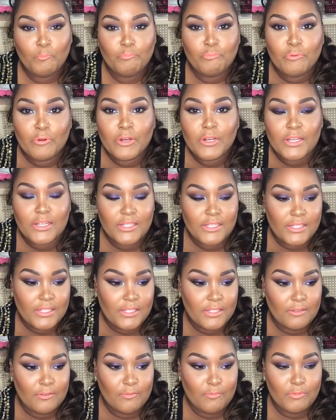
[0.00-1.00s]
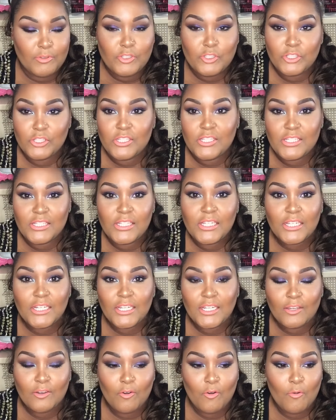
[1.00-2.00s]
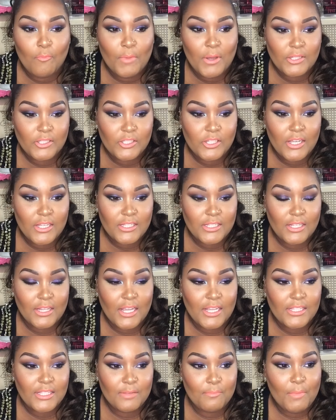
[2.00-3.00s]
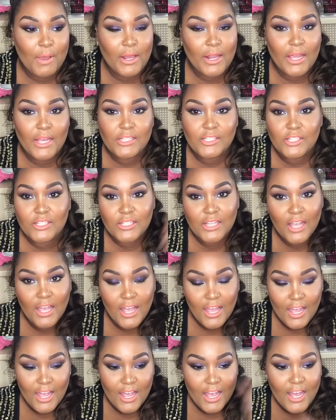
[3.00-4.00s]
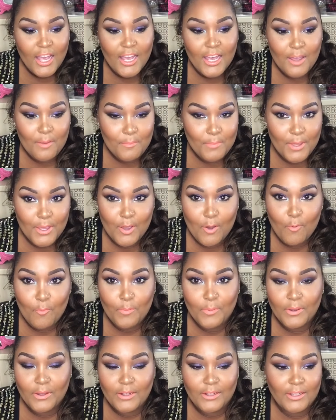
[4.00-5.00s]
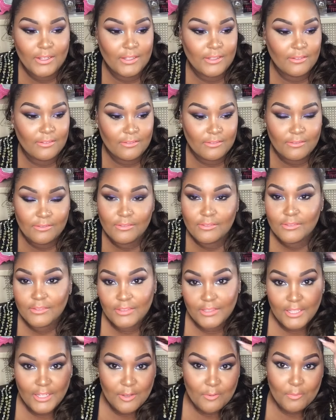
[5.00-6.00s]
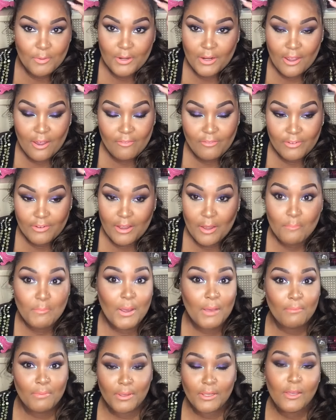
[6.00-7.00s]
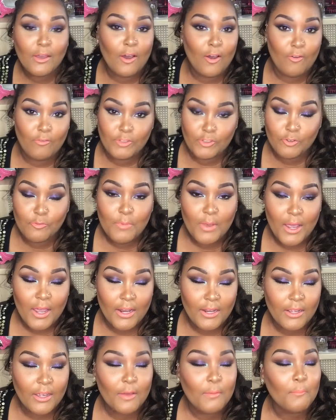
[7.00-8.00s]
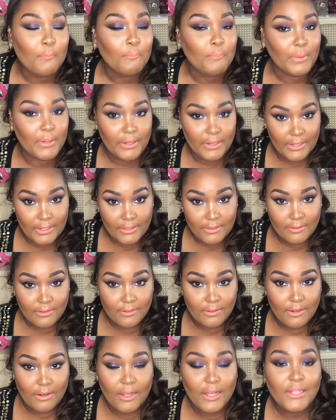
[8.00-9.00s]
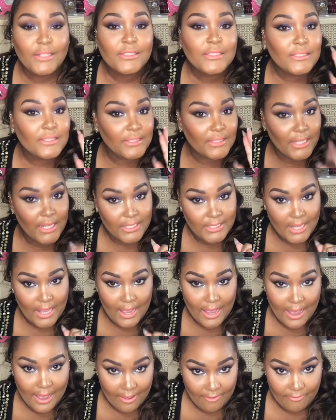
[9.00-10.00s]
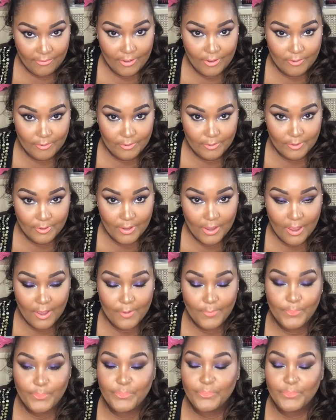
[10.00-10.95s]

bricks was just sitting on my chest and like somebody had just cut me open and did whatever. I might be over dramatic, but that's how I felt. Okay.